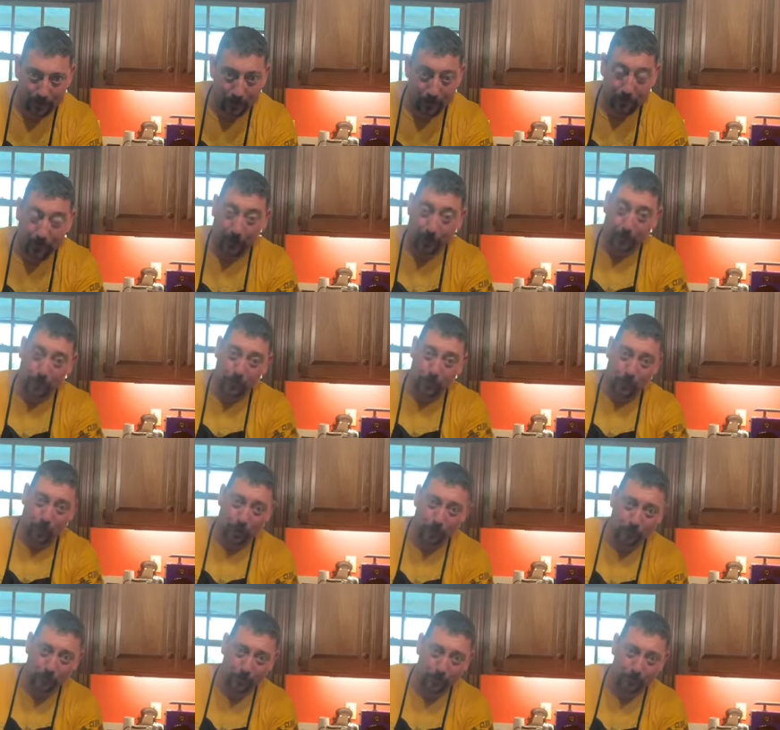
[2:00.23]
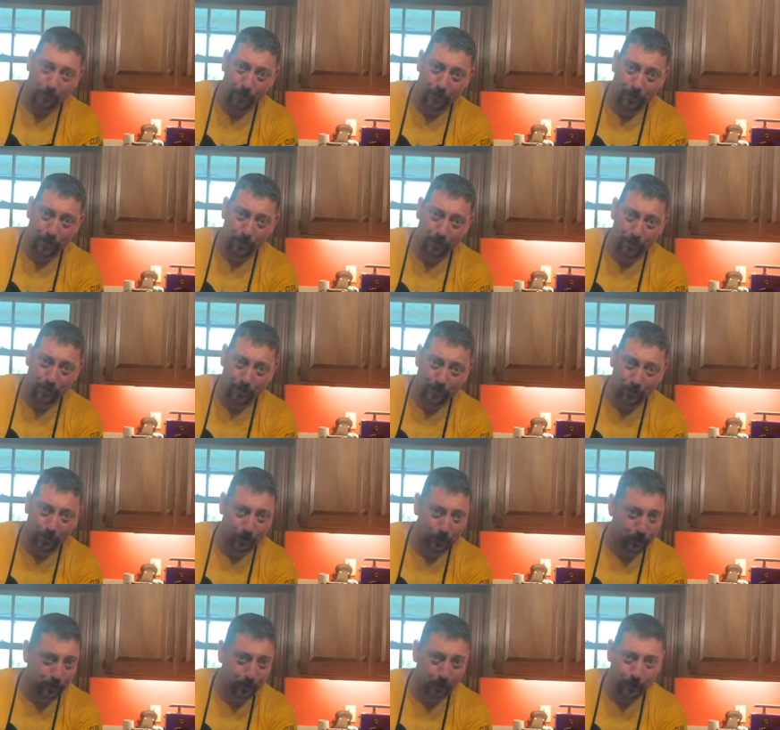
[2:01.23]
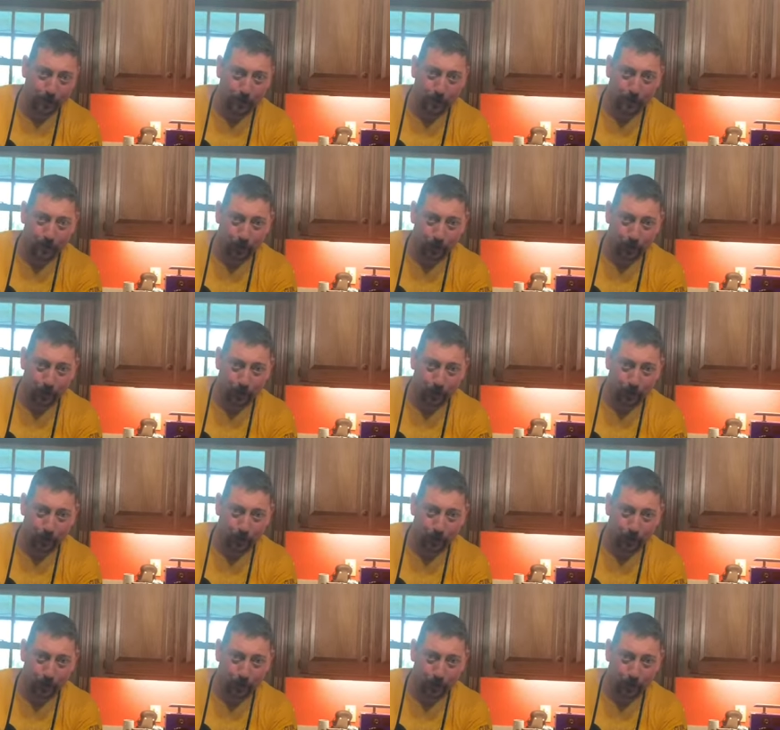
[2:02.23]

Now I still have some venison or deer meat or